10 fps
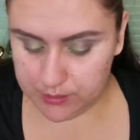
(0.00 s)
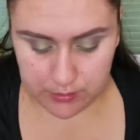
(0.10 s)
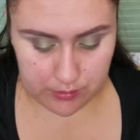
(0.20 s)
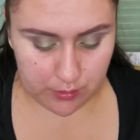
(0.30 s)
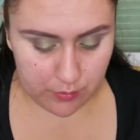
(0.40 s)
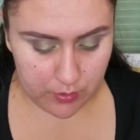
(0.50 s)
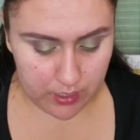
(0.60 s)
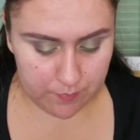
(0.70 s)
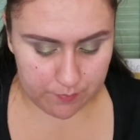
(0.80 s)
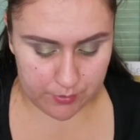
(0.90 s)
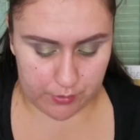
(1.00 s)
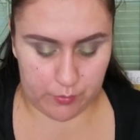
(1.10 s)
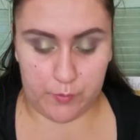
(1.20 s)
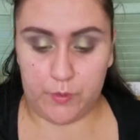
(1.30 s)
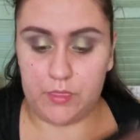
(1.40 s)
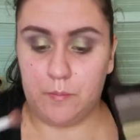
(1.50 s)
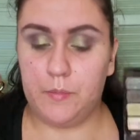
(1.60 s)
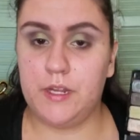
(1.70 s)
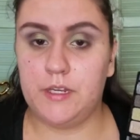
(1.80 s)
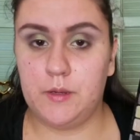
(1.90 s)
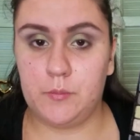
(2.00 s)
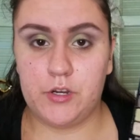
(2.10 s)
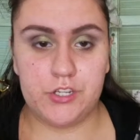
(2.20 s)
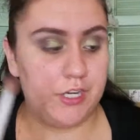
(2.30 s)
So I'm gonna go in with the blending brush